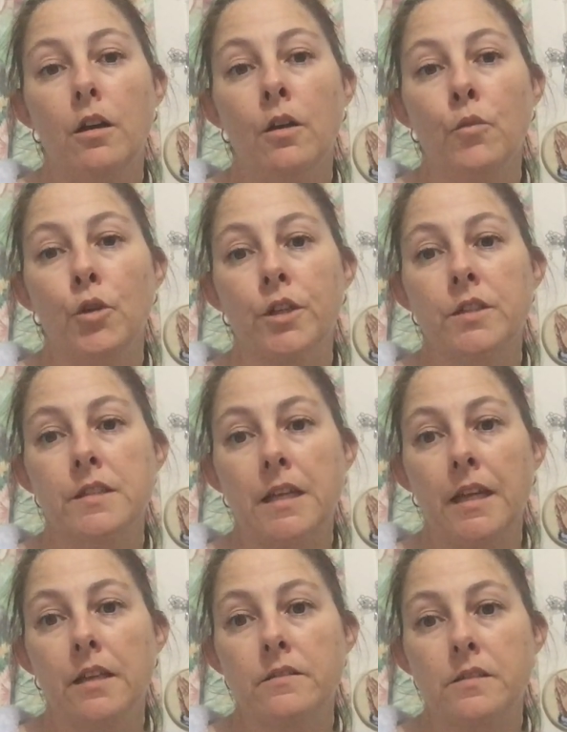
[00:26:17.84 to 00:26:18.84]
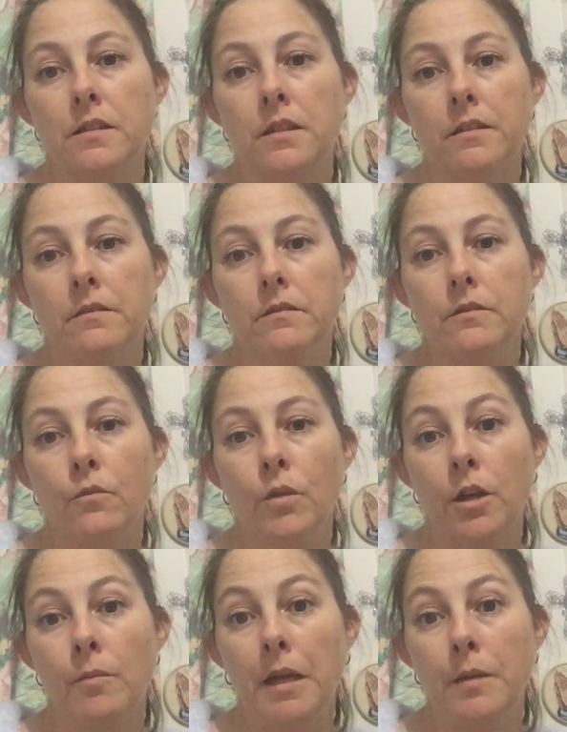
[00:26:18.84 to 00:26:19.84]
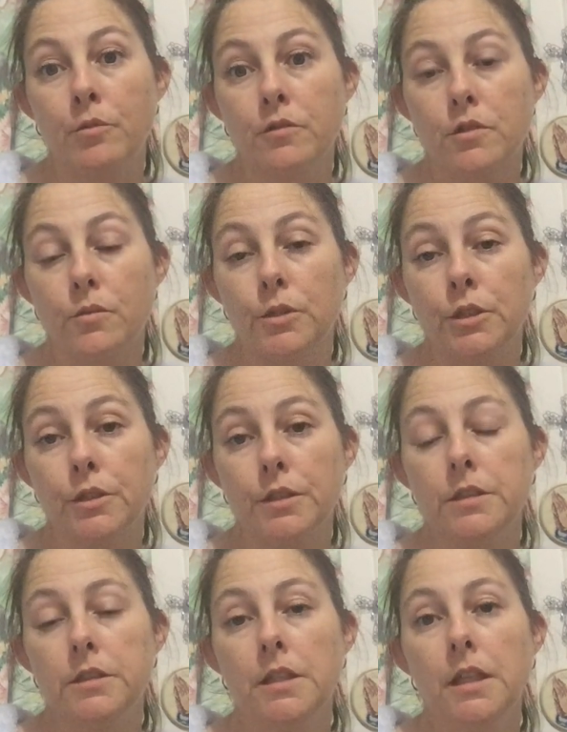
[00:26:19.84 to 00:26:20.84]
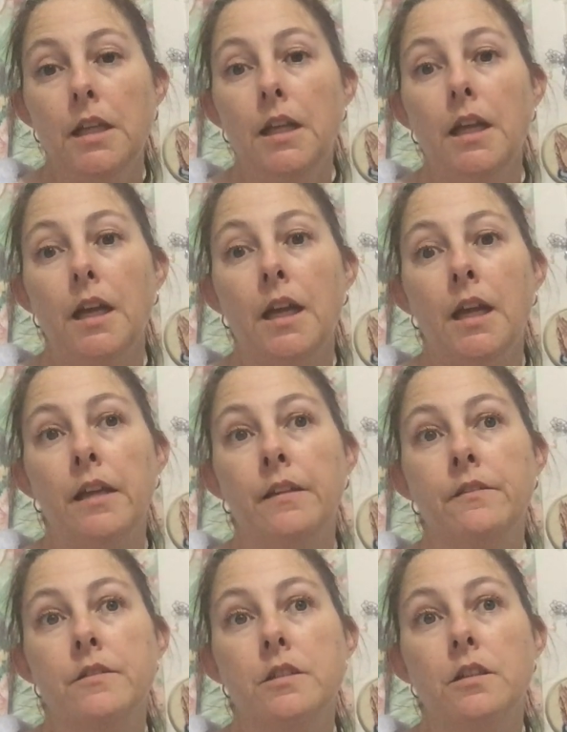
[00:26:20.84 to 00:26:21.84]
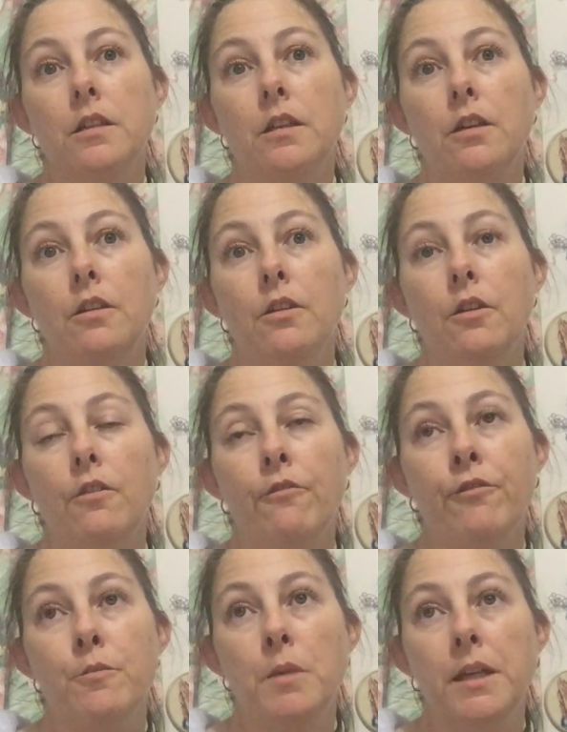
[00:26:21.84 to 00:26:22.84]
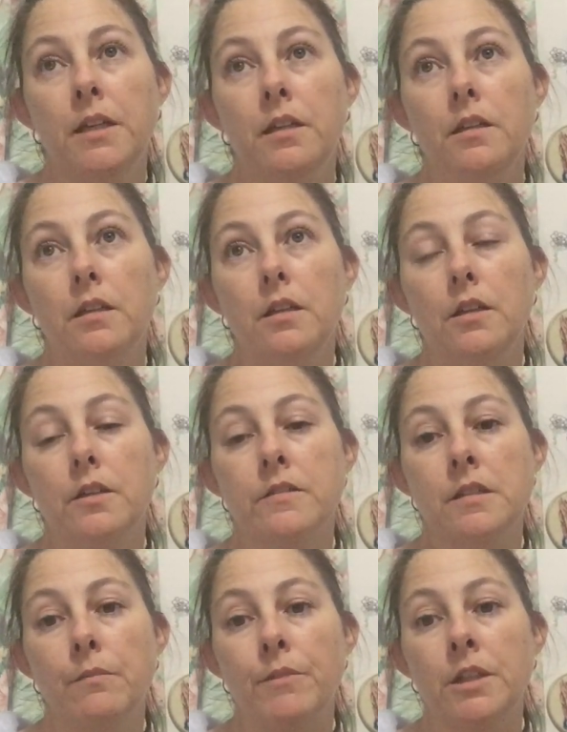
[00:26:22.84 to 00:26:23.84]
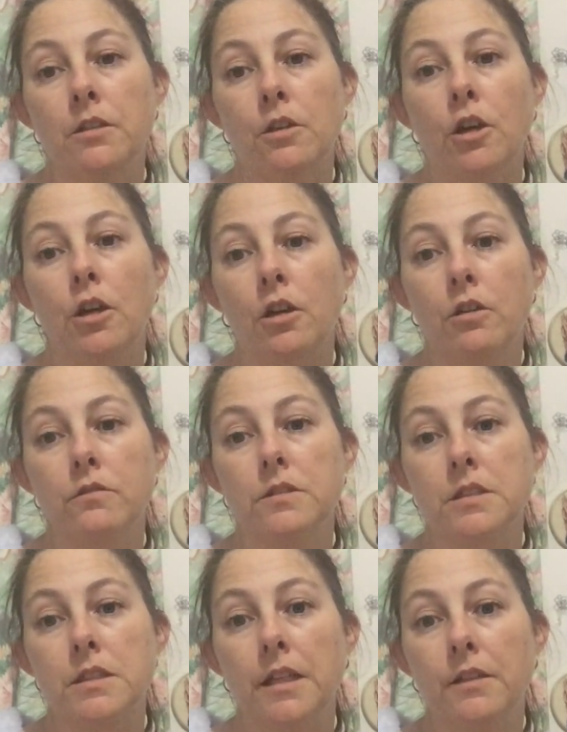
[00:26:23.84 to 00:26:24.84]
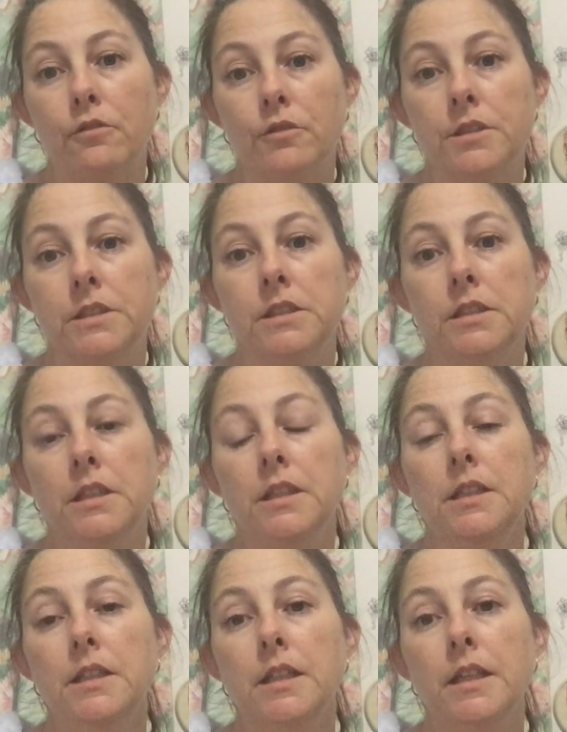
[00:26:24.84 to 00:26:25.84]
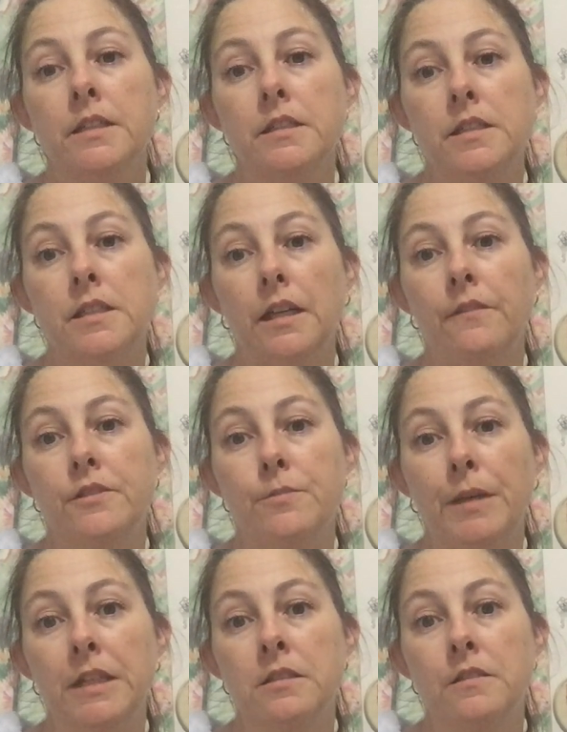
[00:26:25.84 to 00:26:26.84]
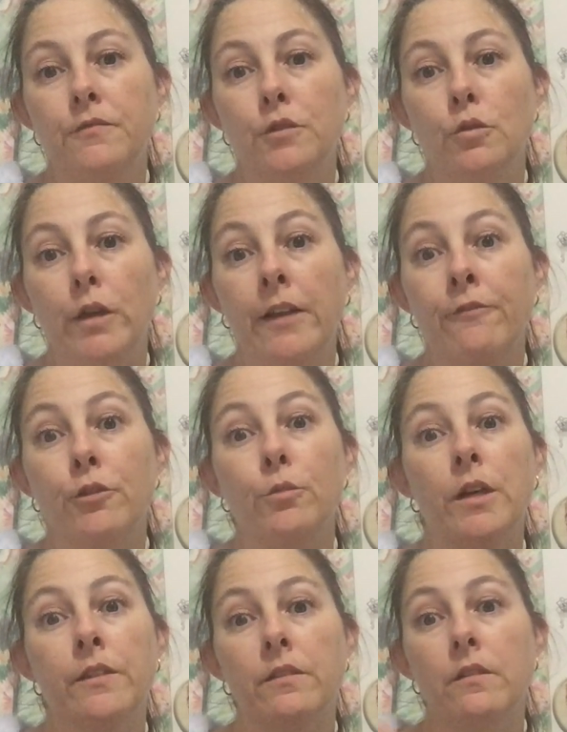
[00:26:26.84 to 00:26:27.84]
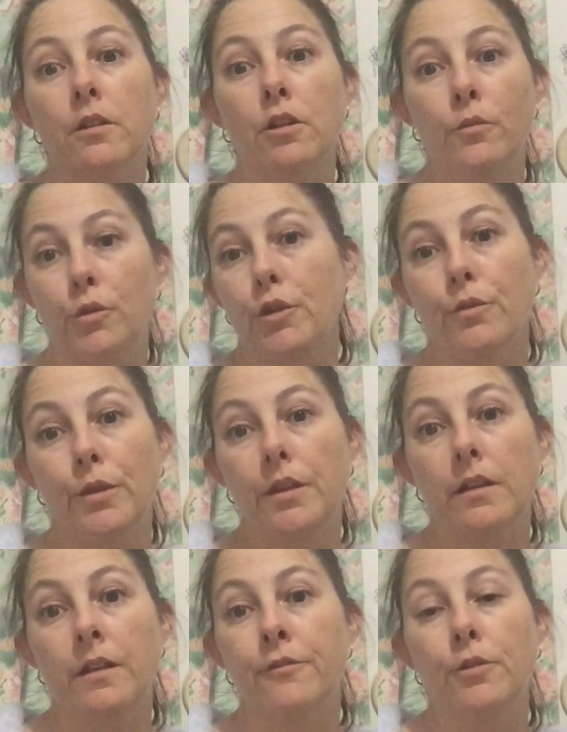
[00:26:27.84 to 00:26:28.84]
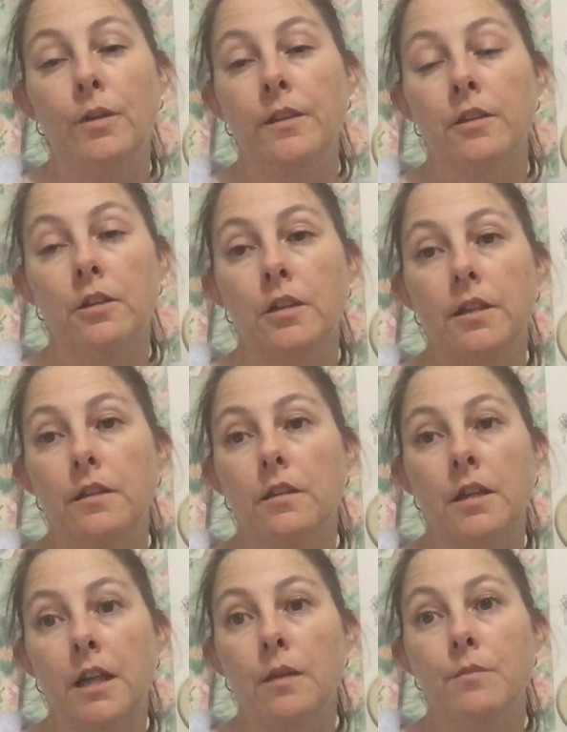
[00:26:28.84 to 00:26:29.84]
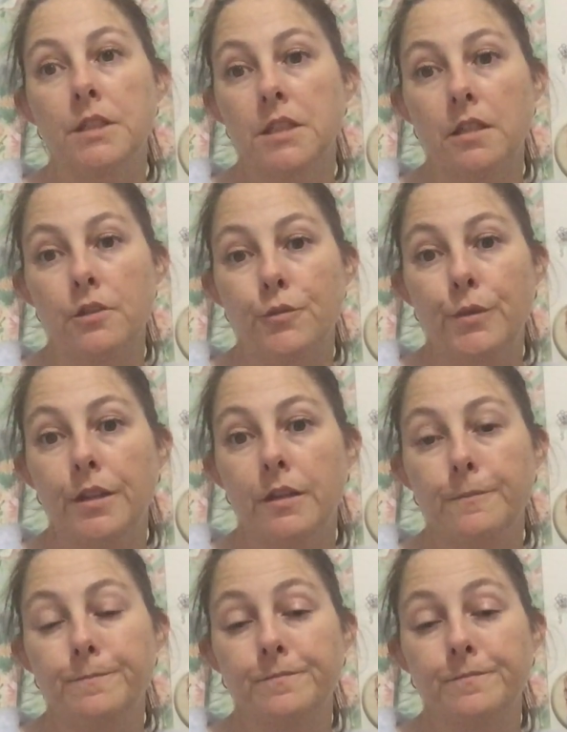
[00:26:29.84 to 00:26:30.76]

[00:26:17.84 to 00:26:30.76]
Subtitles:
I work as a counsellor when I'm able to work, and for me, something that I hold sacred is a safe space for everyone that I work with, everyone that I come in touch with.